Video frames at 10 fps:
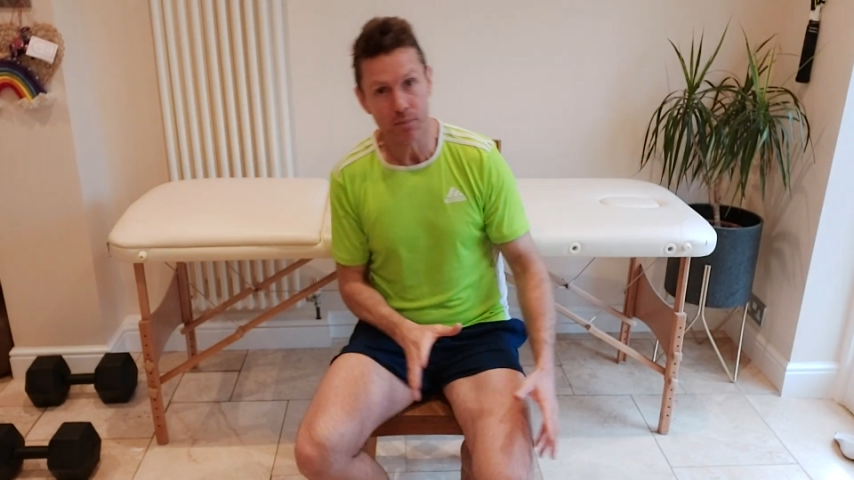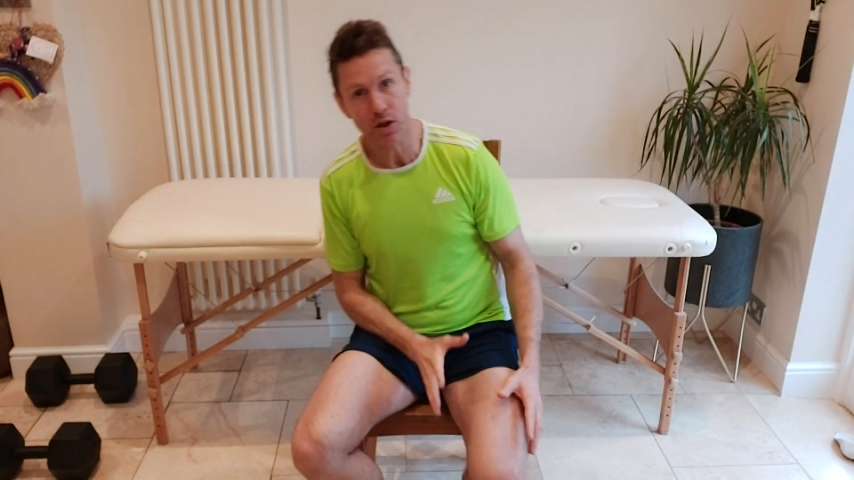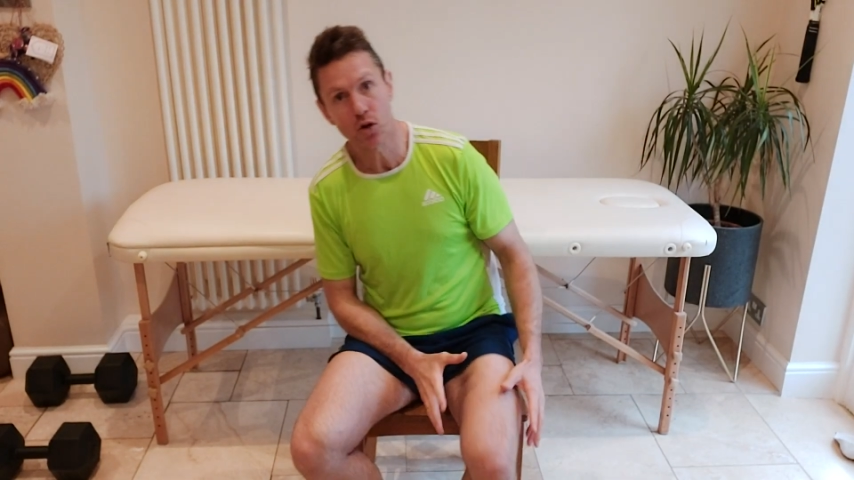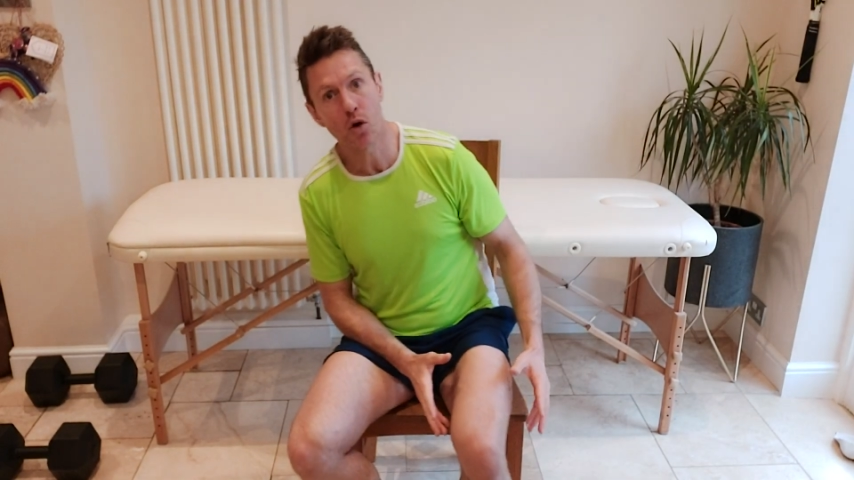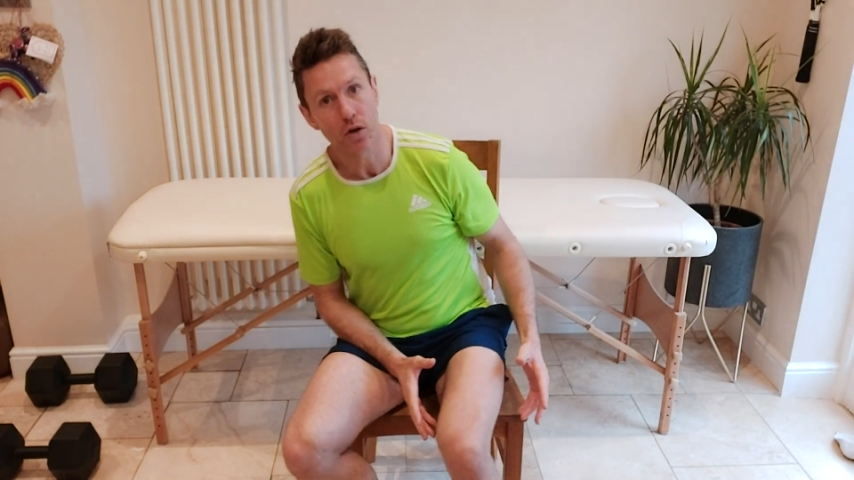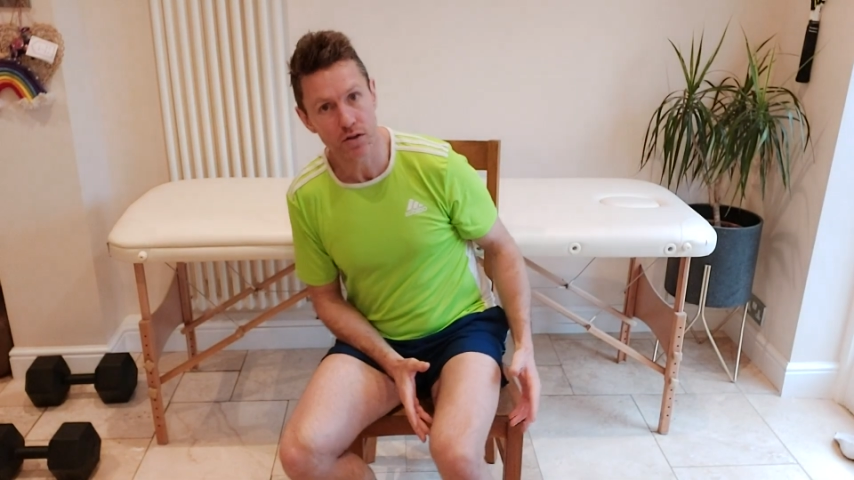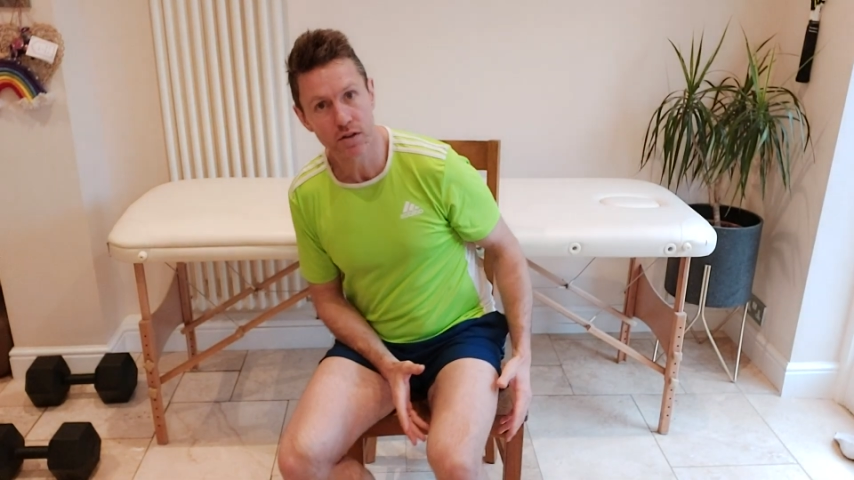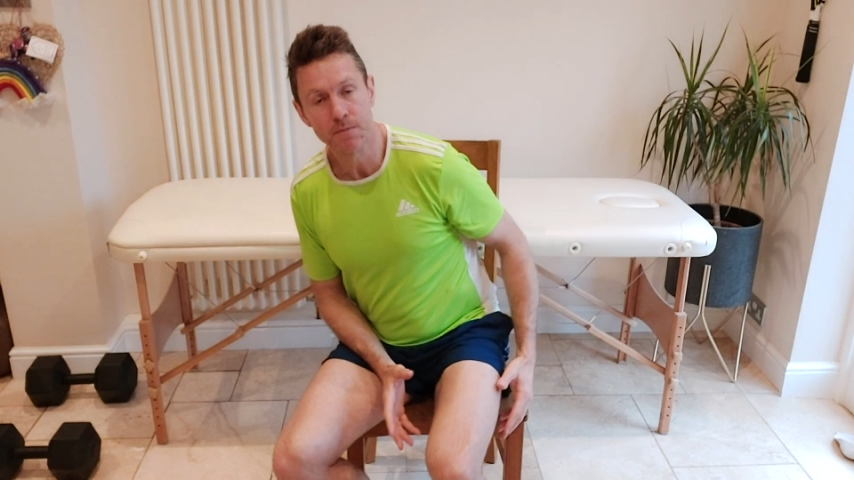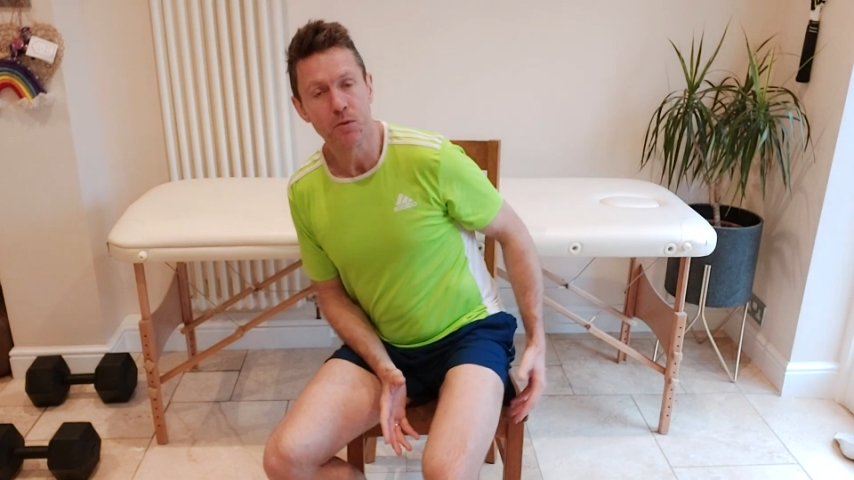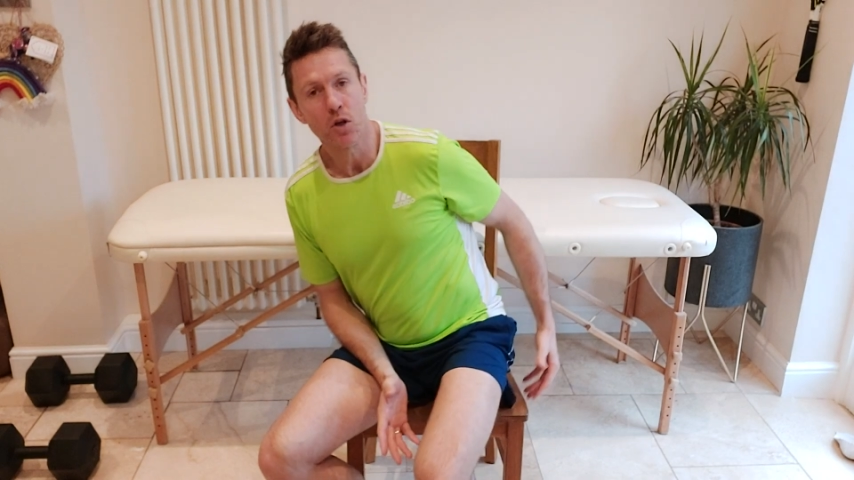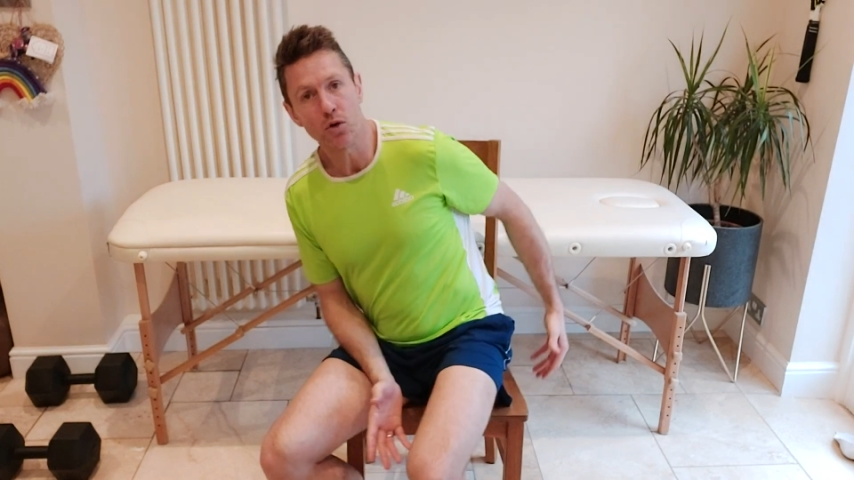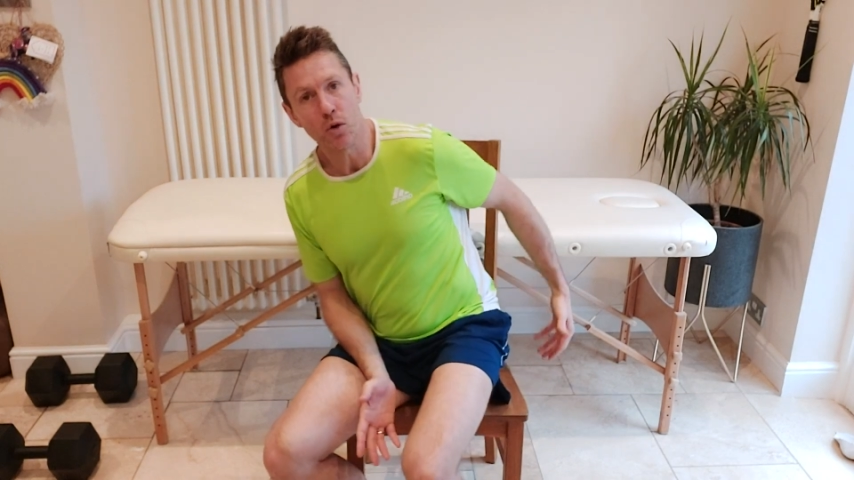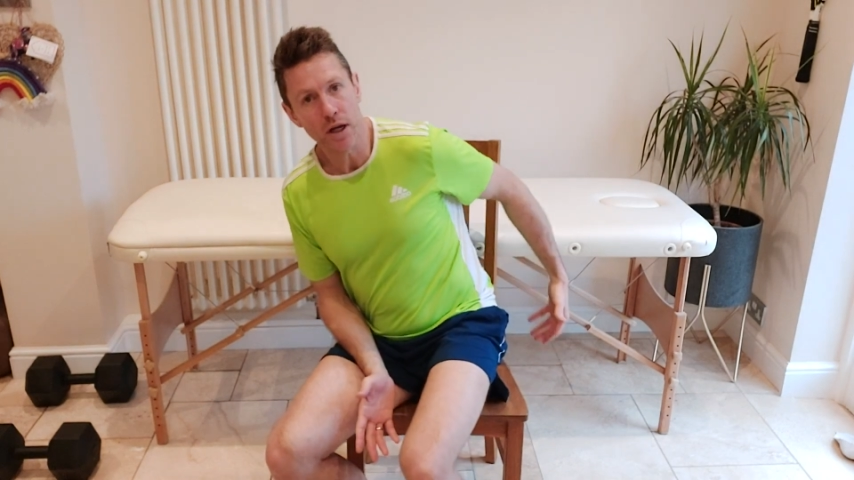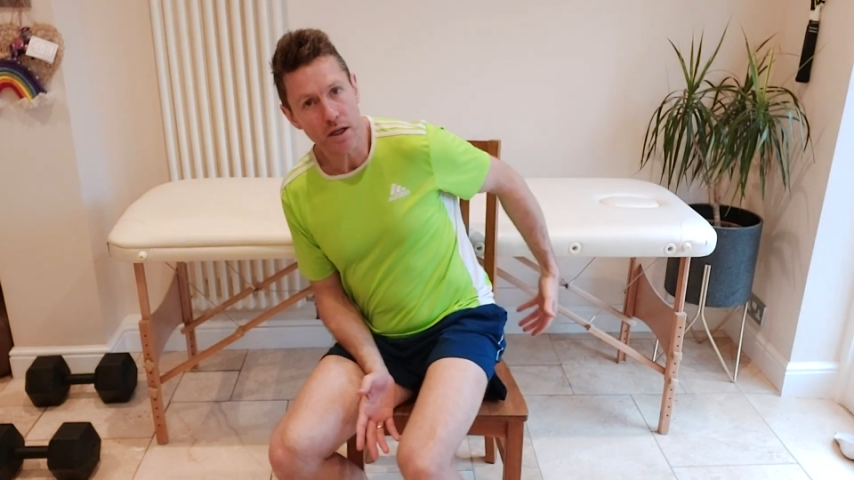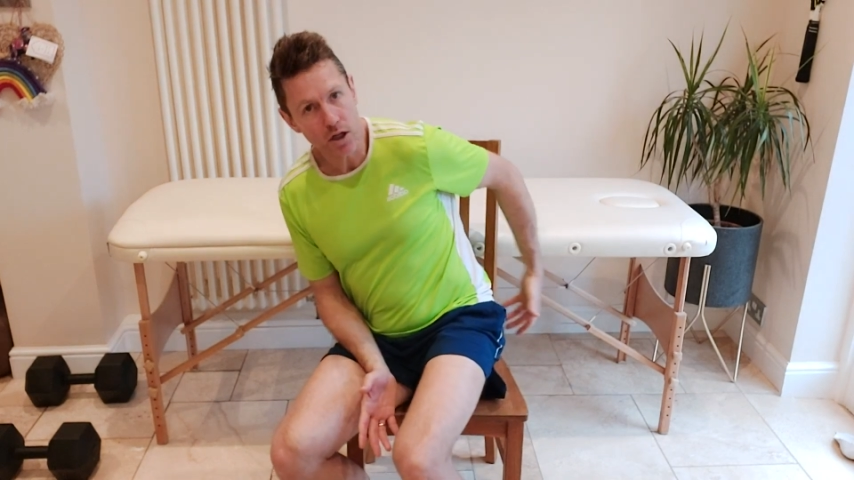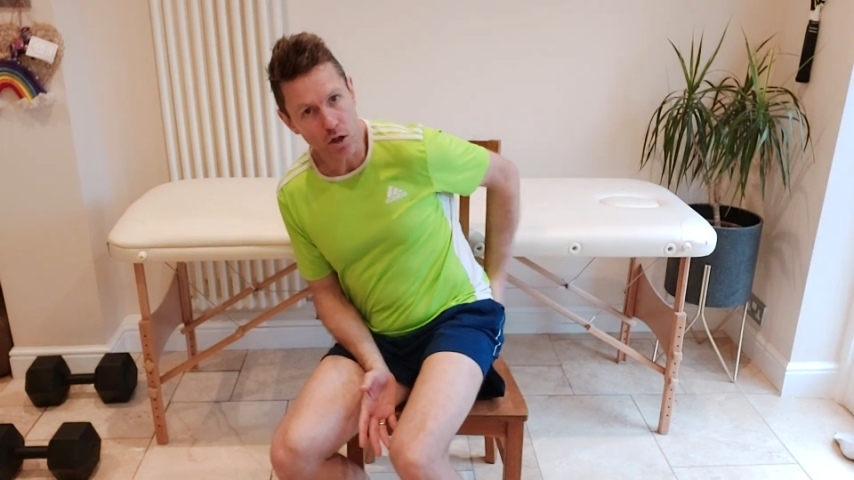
Because your